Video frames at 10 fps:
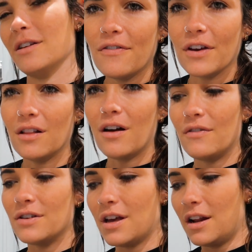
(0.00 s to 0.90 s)
I think a lot
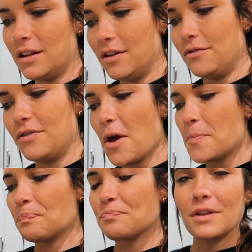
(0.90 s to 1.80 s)
of us kind of live
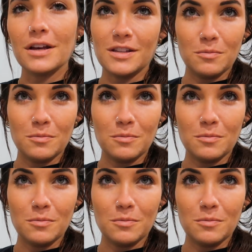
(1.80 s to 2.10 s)
a